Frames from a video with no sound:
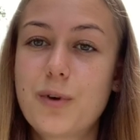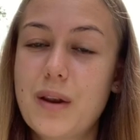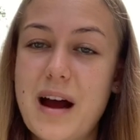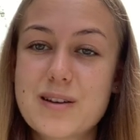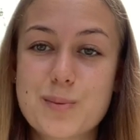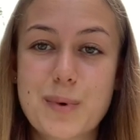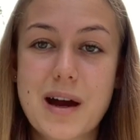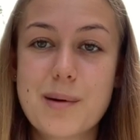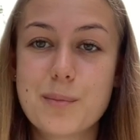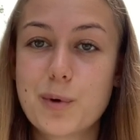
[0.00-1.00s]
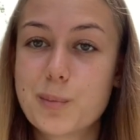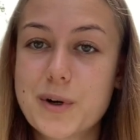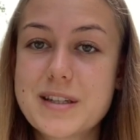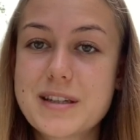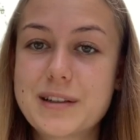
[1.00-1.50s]
fall out or become more
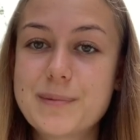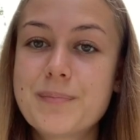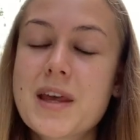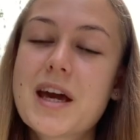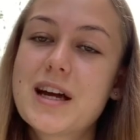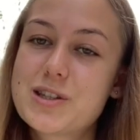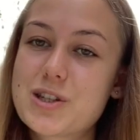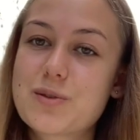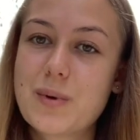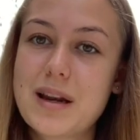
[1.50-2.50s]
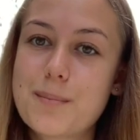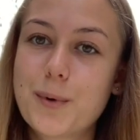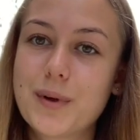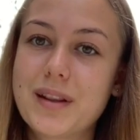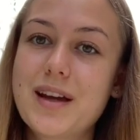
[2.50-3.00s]
brittle. It's just really
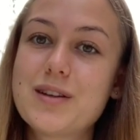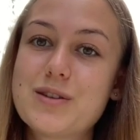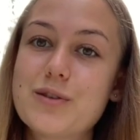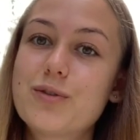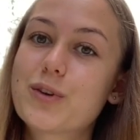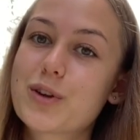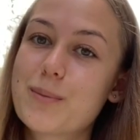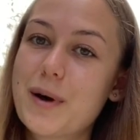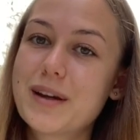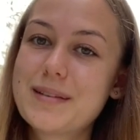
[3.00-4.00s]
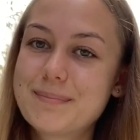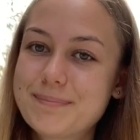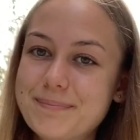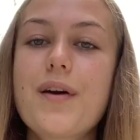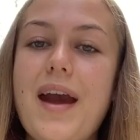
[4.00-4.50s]
important that you do fuel your body.
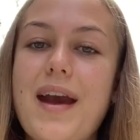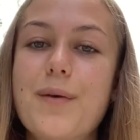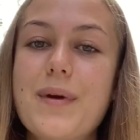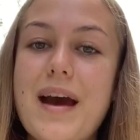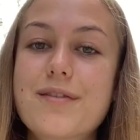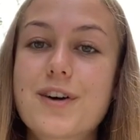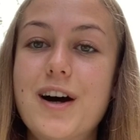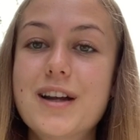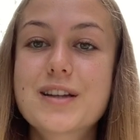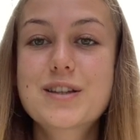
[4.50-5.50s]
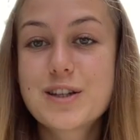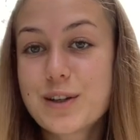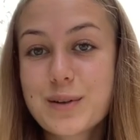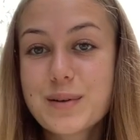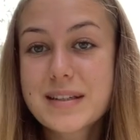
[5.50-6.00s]
Okay, we have got
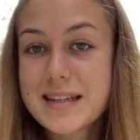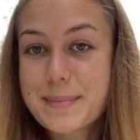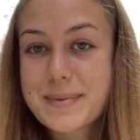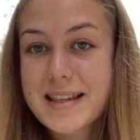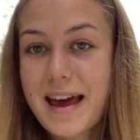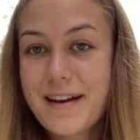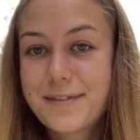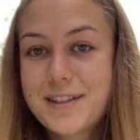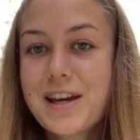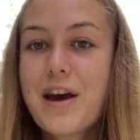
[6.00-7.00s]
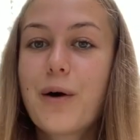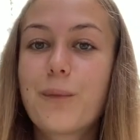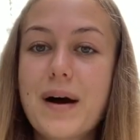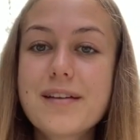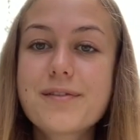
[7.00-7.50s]
2 tips left.
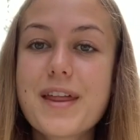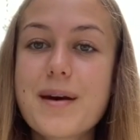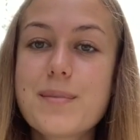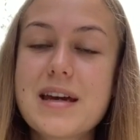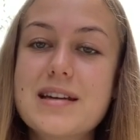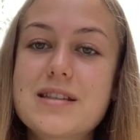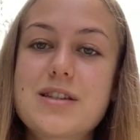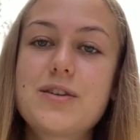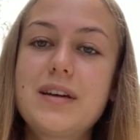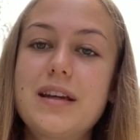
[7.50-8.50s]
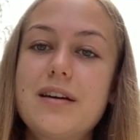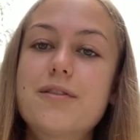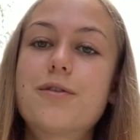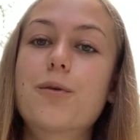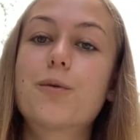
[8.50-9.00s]
One of them is to eat a
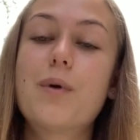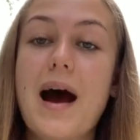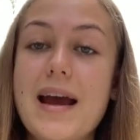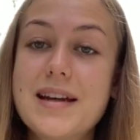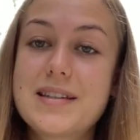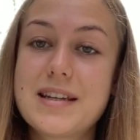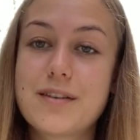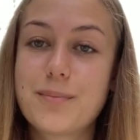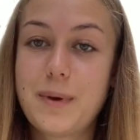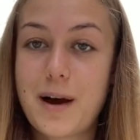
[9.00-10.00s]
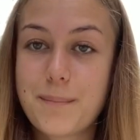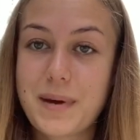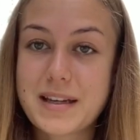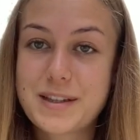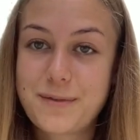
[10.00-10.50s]
variety of
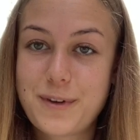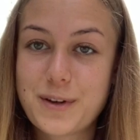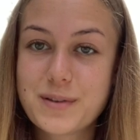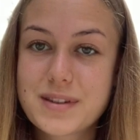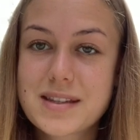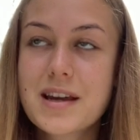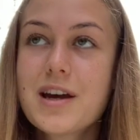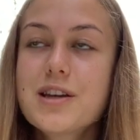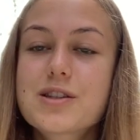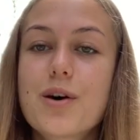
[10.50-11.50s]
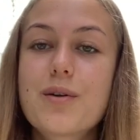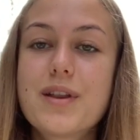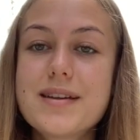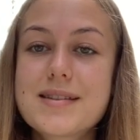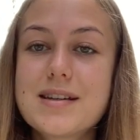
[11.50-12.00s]
plant-based foods. So
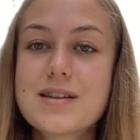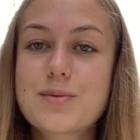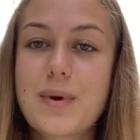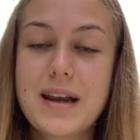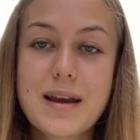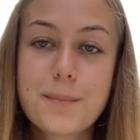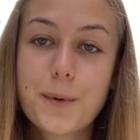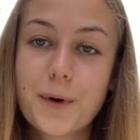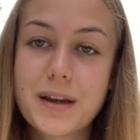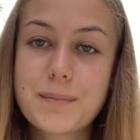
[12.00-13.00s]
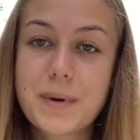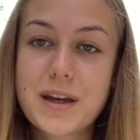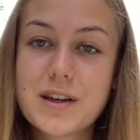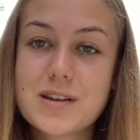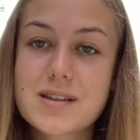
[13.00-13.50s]
this is really important
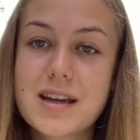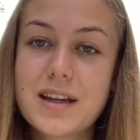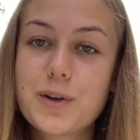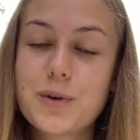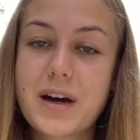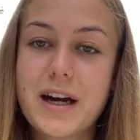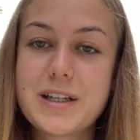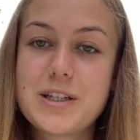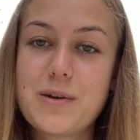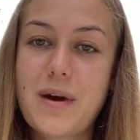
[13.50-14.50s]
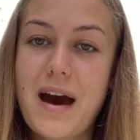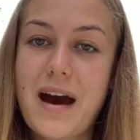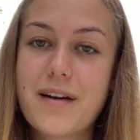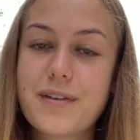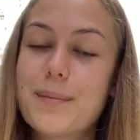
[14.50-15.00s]
because in your gut you
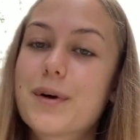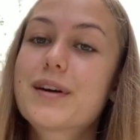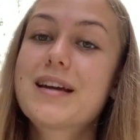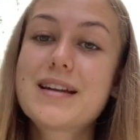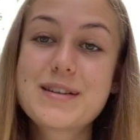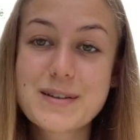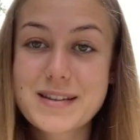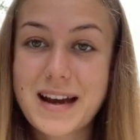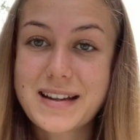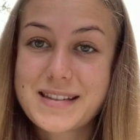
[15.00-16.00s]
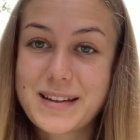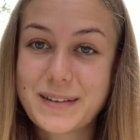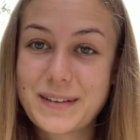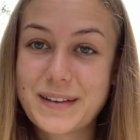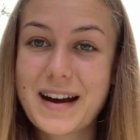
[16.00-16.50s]
have, I'm not going to get too sciencey
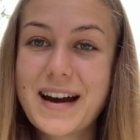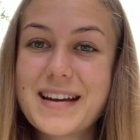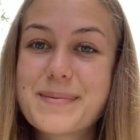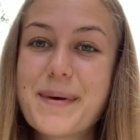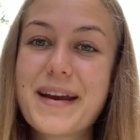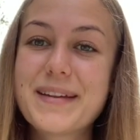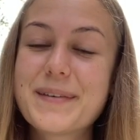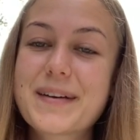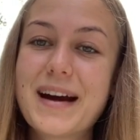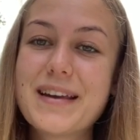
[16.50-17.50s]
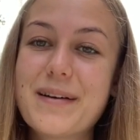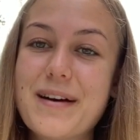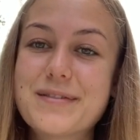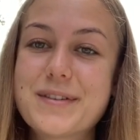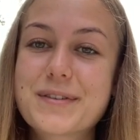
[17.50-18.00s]
on you guys, but in your gut you
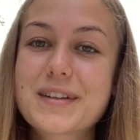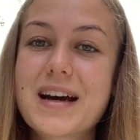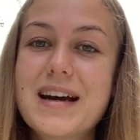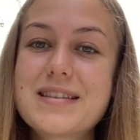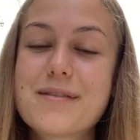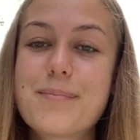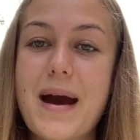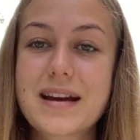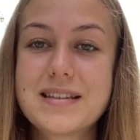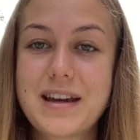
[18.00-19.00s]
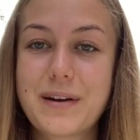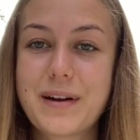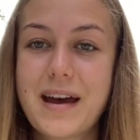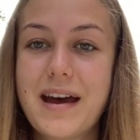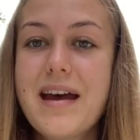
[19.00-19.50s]
have different kinds of
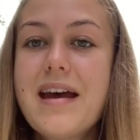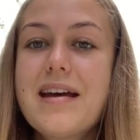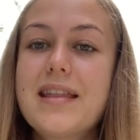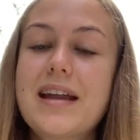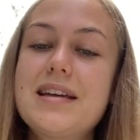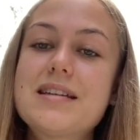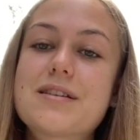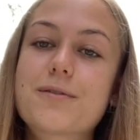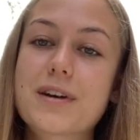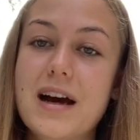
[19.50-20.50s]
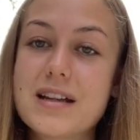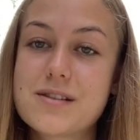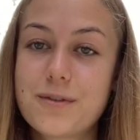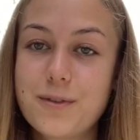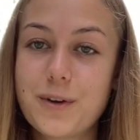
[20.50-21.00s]
bacteria that eat different
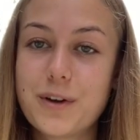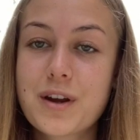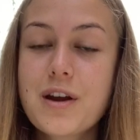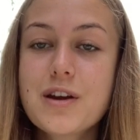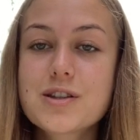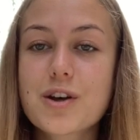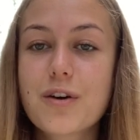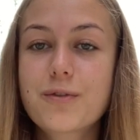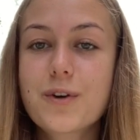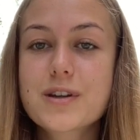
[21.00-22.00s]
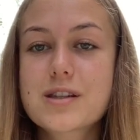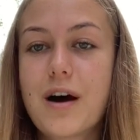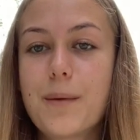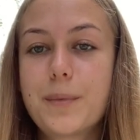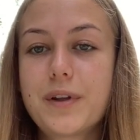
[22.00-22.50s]
kinds of food. So for
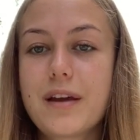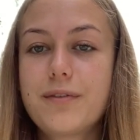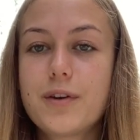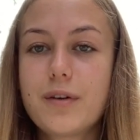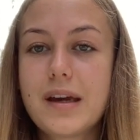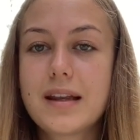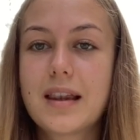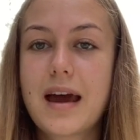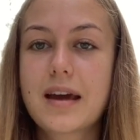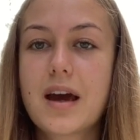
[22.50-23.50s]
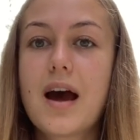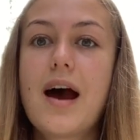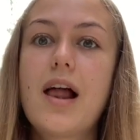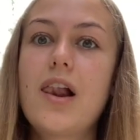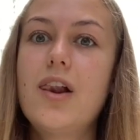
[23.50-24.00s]
example, if you eat like
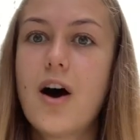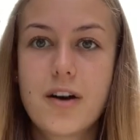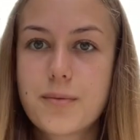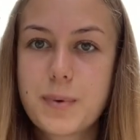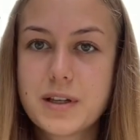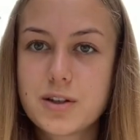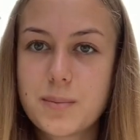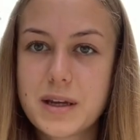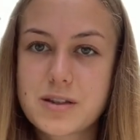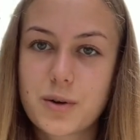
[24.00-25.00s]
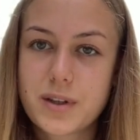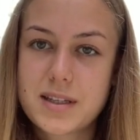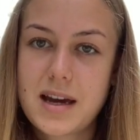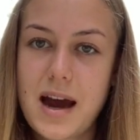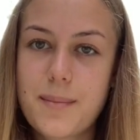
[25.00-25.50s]
a lot of pinto beans all the
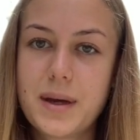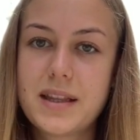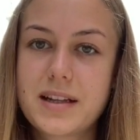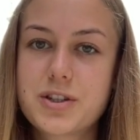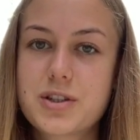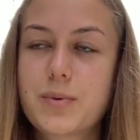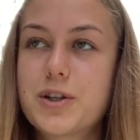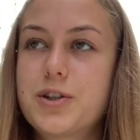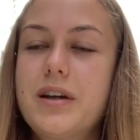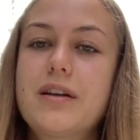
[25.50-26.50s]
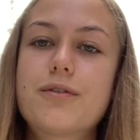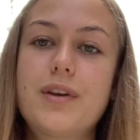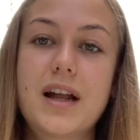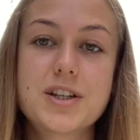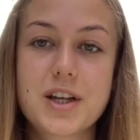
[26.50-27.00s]
time, and that's just what you're eating for
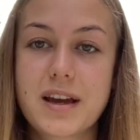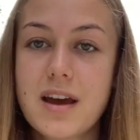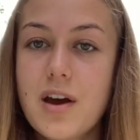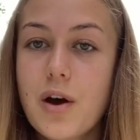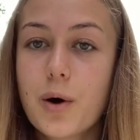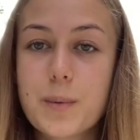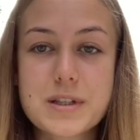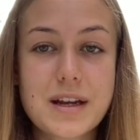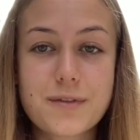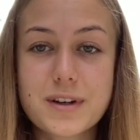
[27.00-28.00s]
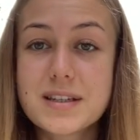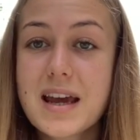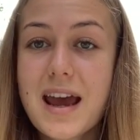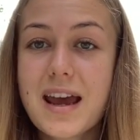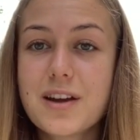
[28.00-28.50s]
lunch, like almost every
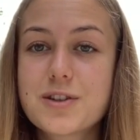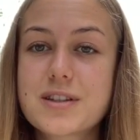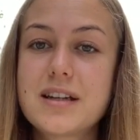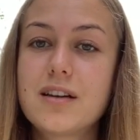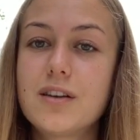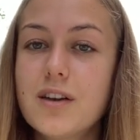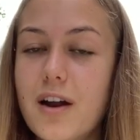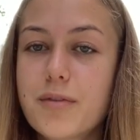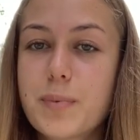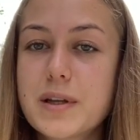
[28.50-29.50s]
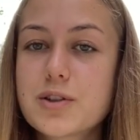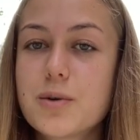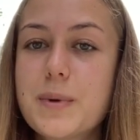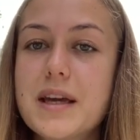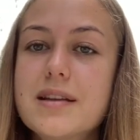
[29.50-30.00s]
day you just eat a lot of pinto
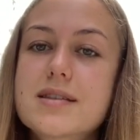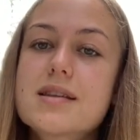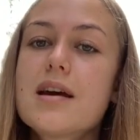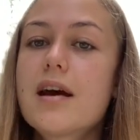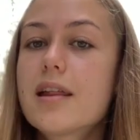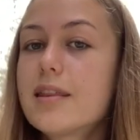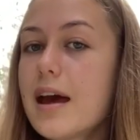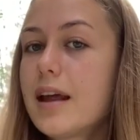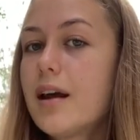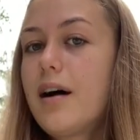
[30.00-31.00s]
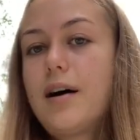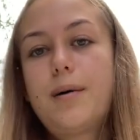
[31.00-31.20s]
beans, then